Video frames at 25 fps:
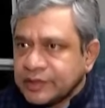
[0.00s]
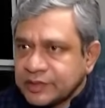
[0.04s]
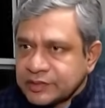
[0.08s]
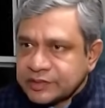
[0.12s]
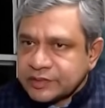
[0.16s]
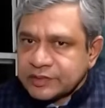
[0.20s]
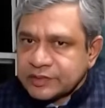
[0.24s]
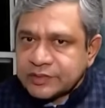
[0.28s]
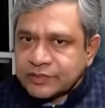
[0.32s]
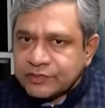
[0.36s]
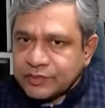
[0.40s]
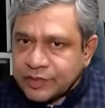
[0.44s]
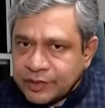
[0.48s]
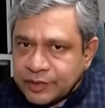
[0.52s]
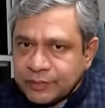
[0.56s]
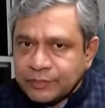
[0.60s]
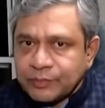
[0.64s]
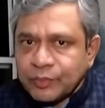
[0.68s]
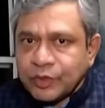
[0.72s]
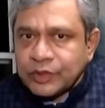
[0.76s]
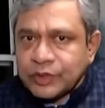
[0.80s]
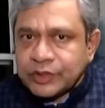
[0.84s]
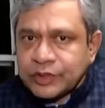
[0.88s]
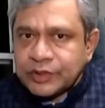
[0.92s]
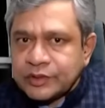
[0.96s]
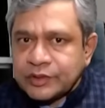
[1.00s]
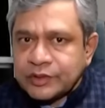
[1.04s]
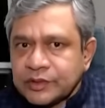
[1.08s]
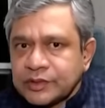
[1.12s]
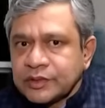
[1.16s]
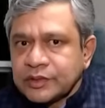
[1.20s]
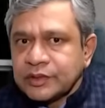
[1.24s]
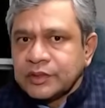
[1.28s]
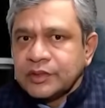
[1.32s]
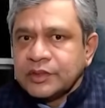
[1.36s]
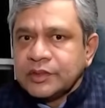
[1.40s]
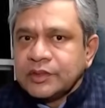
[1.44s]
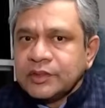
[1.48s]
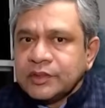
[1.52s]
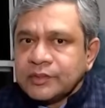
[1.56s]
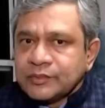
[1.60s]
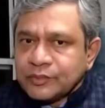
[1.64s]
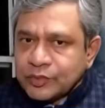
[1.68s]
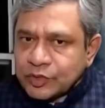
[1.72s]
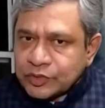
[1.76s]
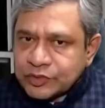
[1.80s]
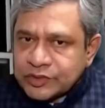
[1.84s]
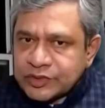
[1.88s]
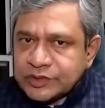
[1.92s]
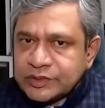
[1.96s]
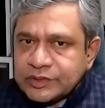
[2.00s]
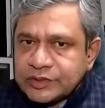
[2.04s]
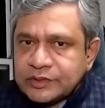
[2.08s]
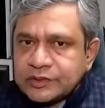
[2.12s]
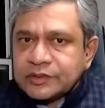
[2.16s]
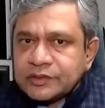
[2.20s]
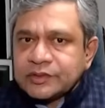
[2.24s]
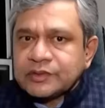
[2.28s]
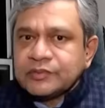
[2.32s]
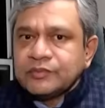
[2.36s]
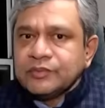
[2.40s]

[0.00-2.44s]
This is a very important project.